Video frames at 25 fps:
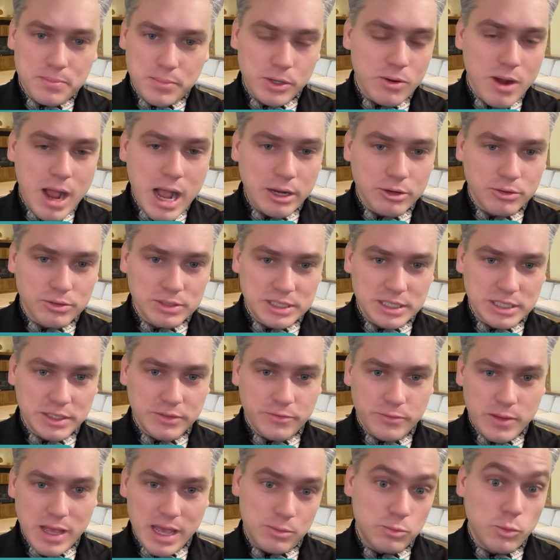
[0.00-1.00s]
bureaucracy
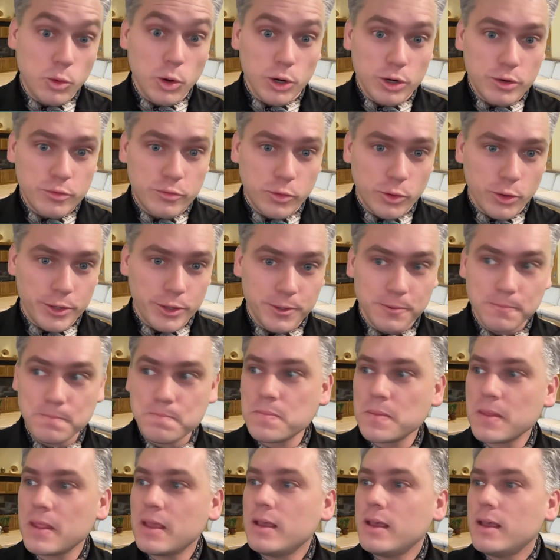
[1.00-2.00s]
at work for you,
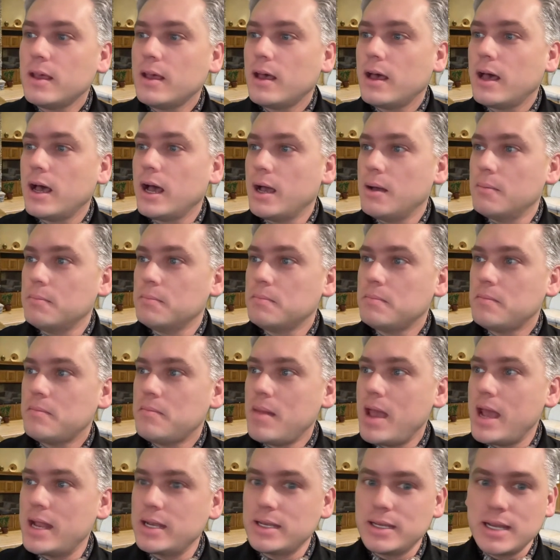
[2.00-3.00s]

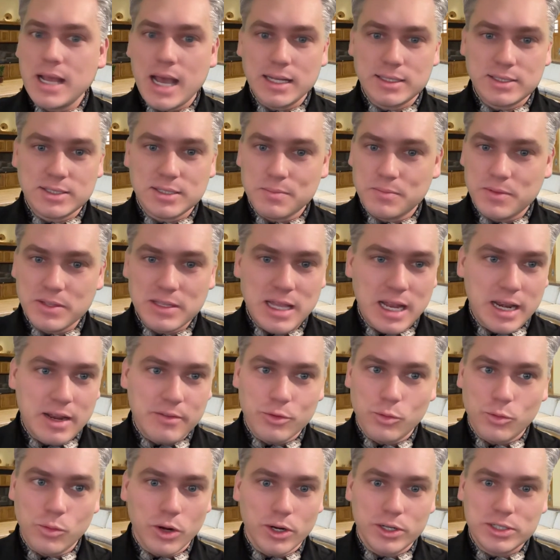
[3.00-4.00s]
and not something that
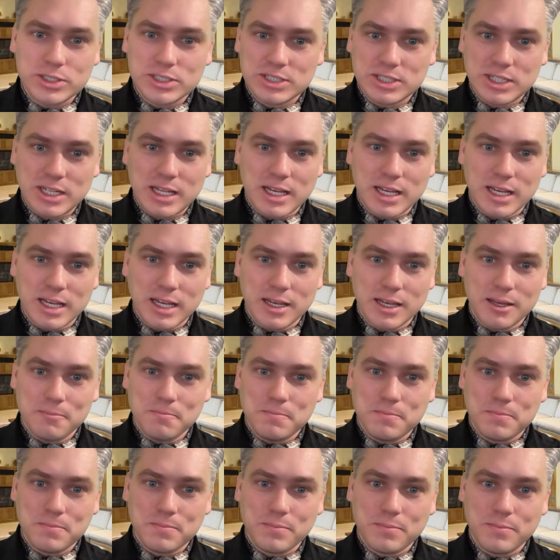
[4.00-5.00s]
ever works
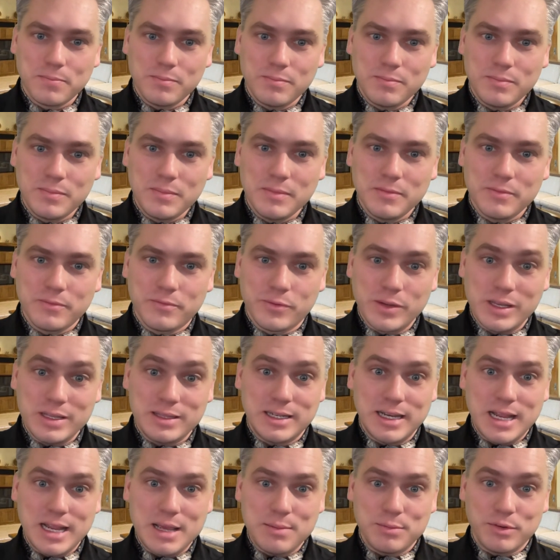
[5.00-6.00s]
in
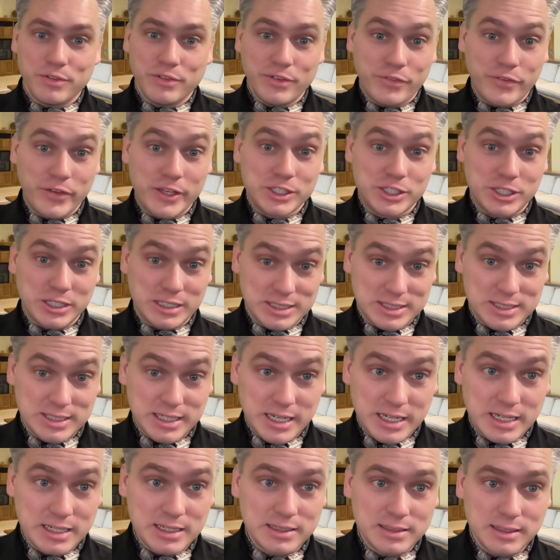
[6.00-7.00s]
the name of
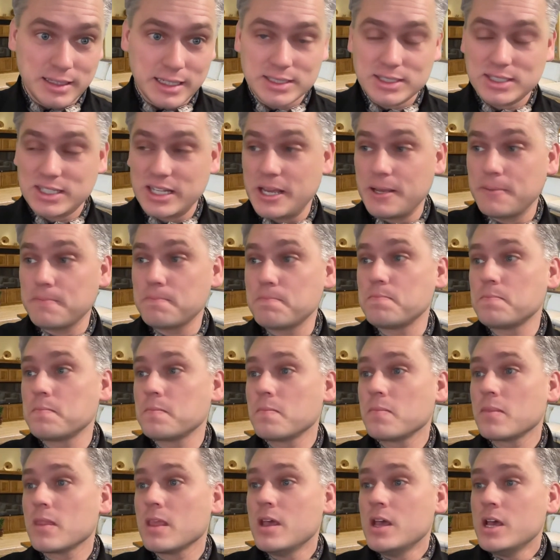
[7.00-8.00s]
efficiency, let's say.
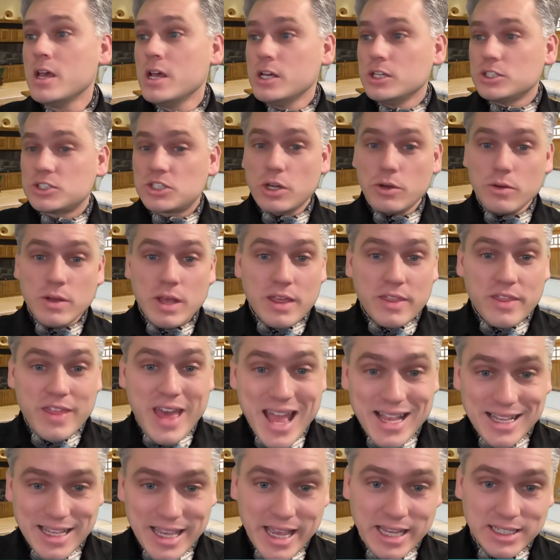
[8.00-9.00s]
So
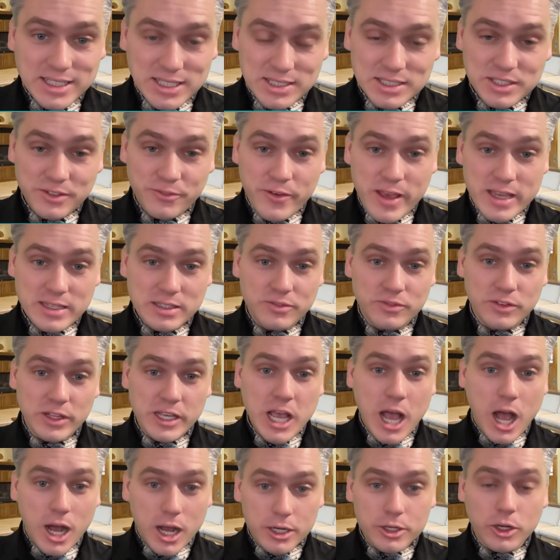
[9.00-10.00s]
that case is
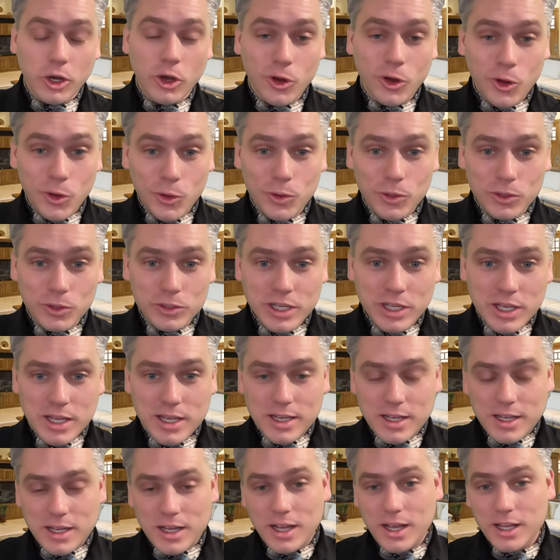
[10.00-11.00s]
effectively on hold
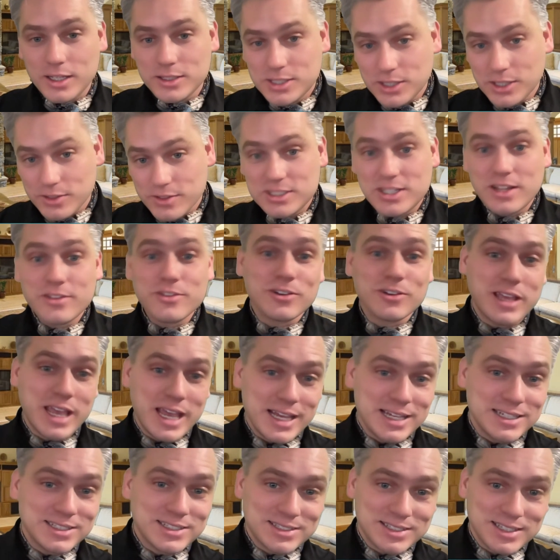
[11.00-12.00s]
until this other
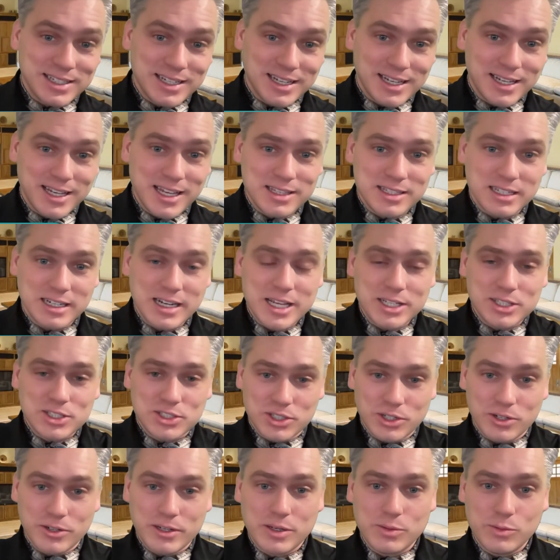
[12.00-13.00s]
case at the Ninth
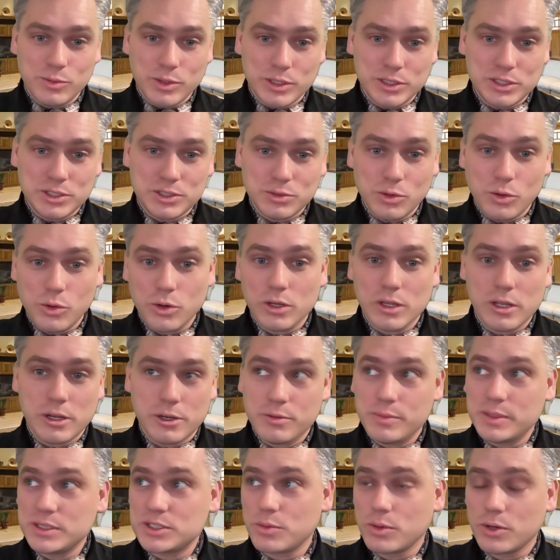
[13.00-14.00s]
Circuit, which oral
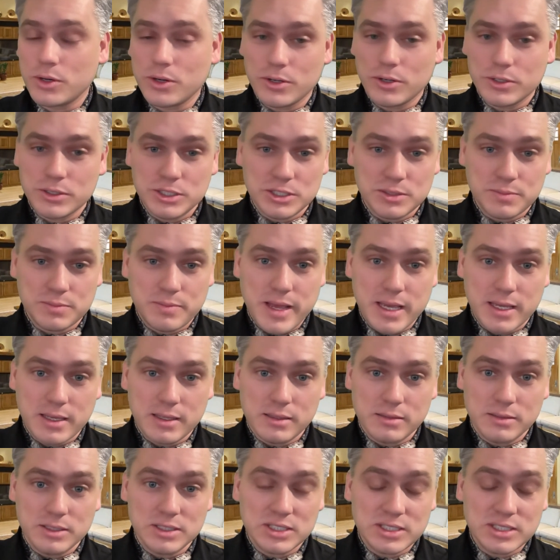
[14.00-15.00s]
arguments were heard just back
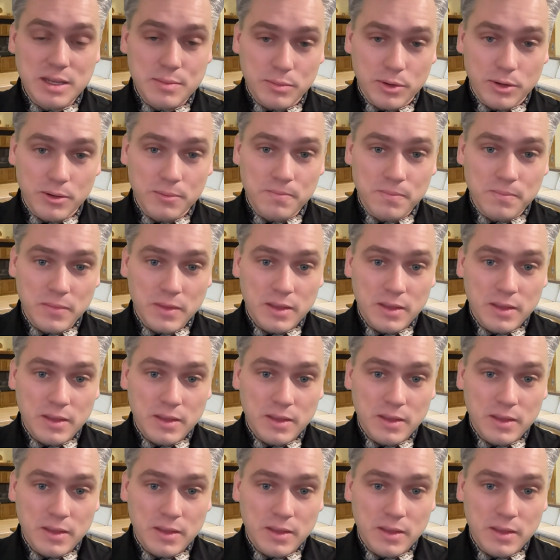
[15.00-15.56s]
in December,